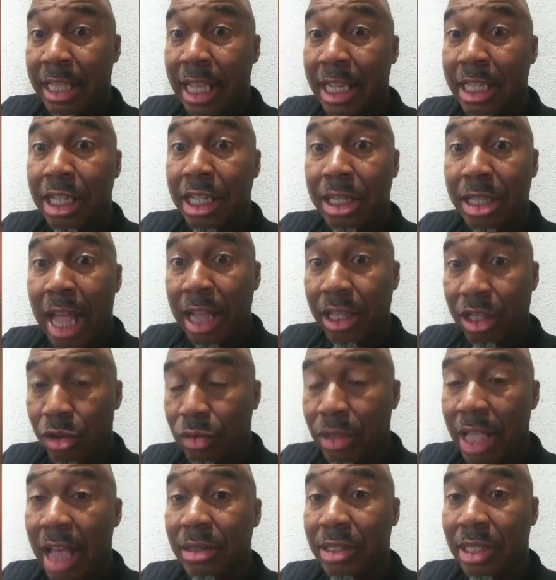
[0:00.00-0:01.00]
This is not
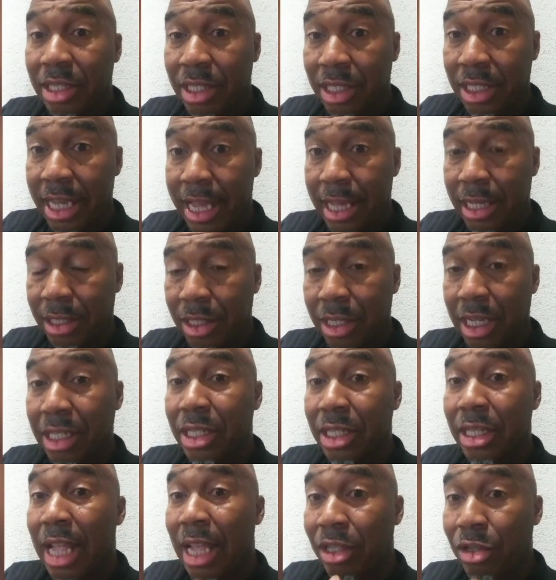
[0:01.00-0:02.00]
2006.
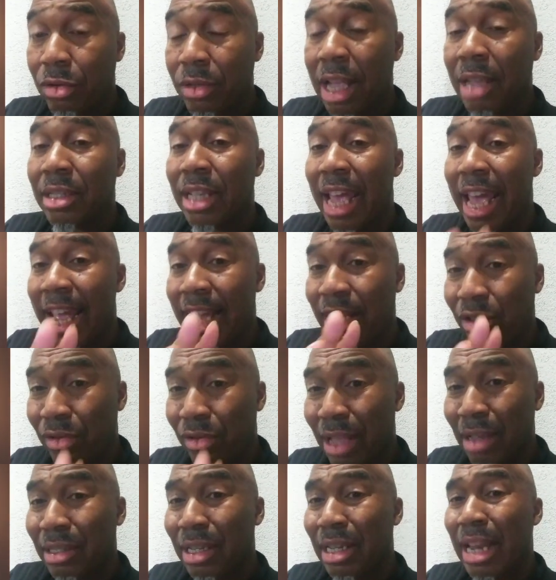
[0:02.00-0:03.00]
This is not 2008,
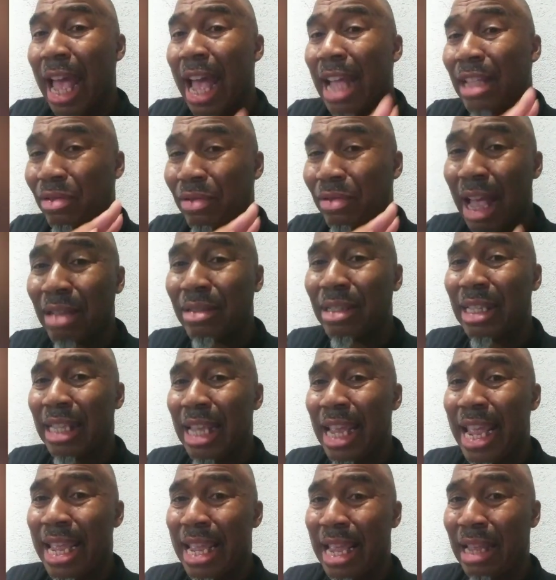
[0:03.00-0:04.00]
2009,
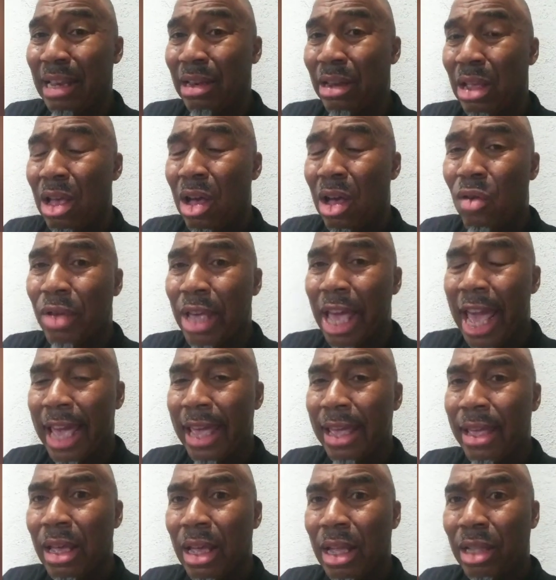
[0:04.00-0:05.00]
2010.
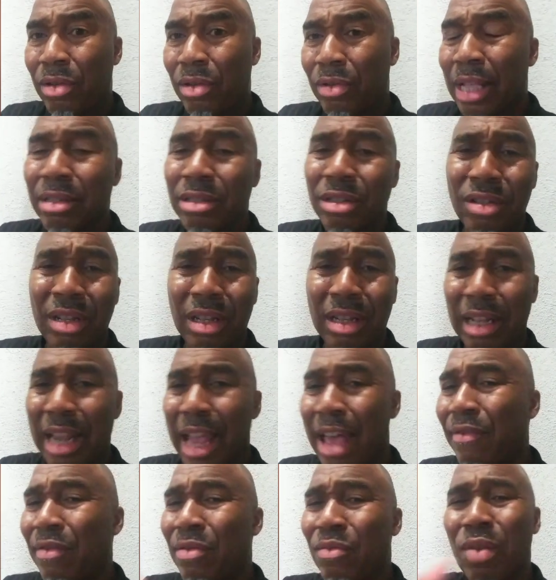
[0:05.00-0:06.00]
Okay,
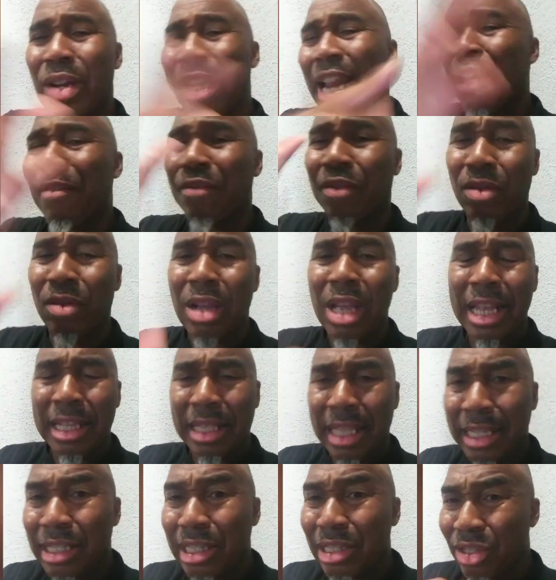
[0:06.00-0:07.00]
2011, whatever.
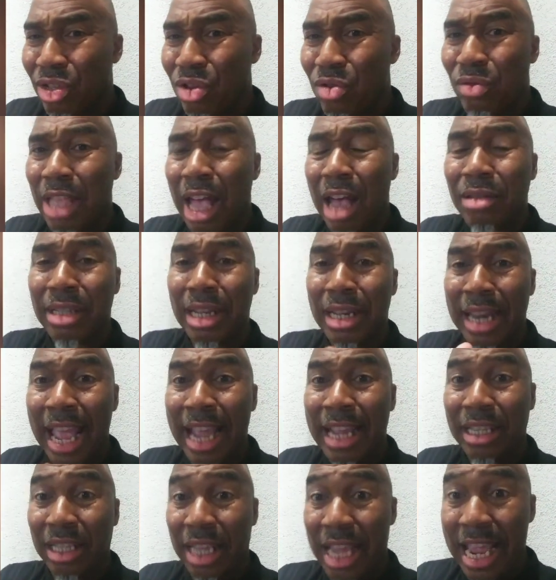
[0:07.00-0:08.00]
This is
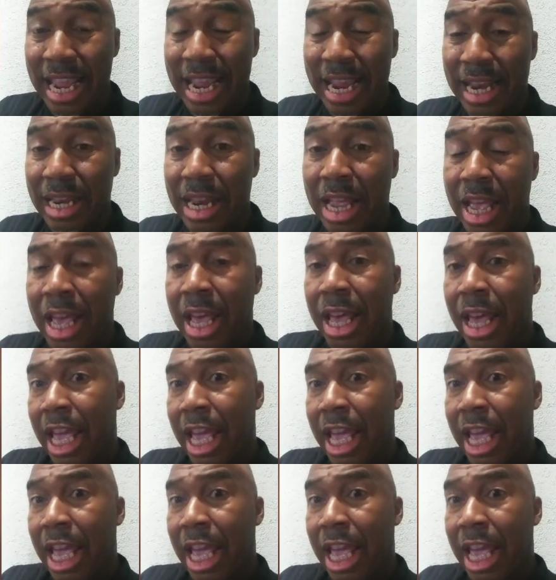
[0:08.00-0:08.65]
2019.